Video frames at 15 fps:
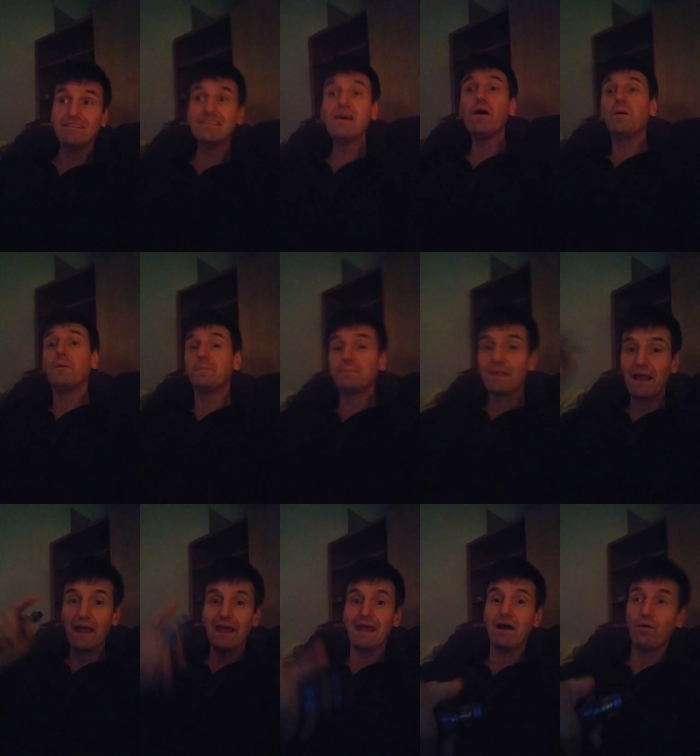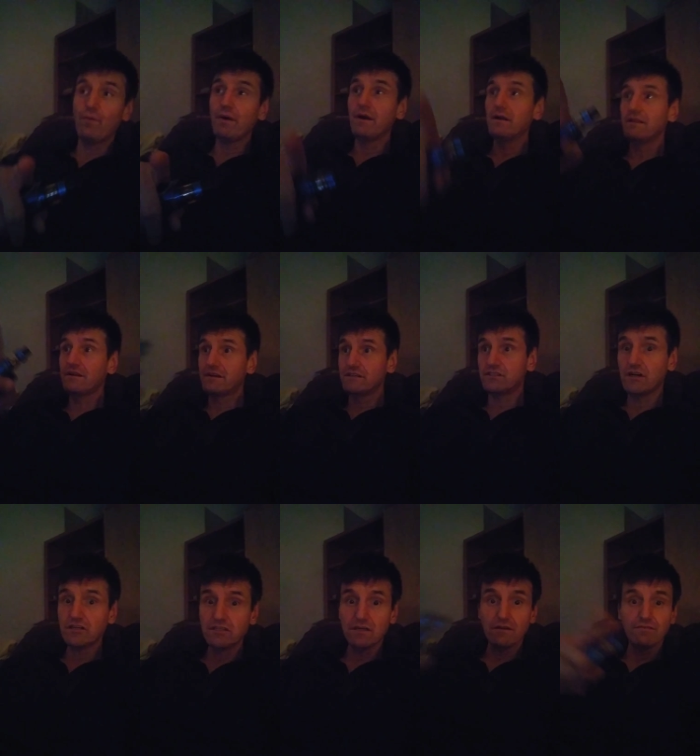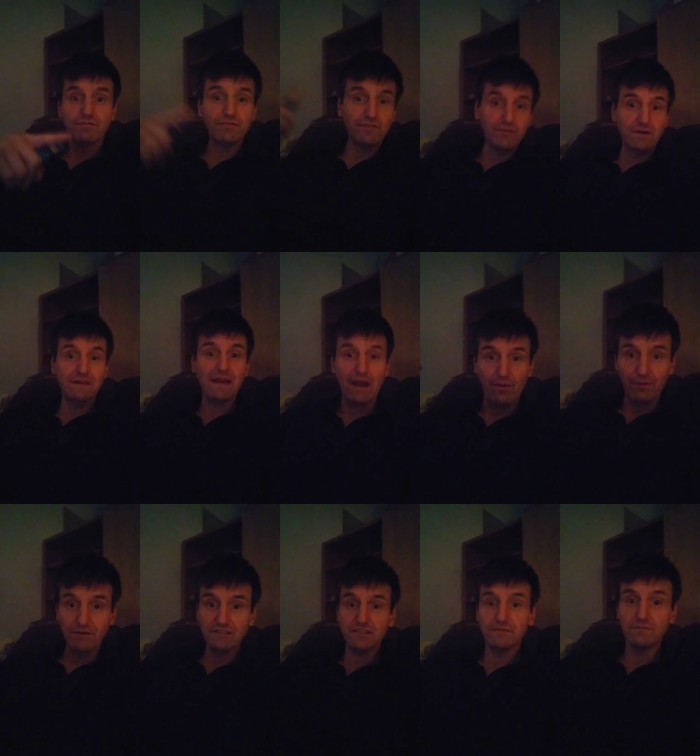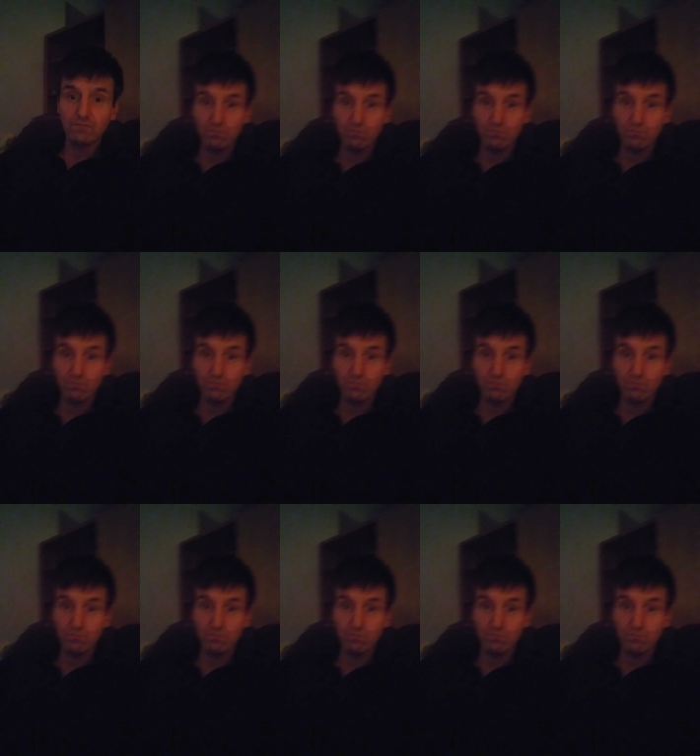so I ordered the construction of three towers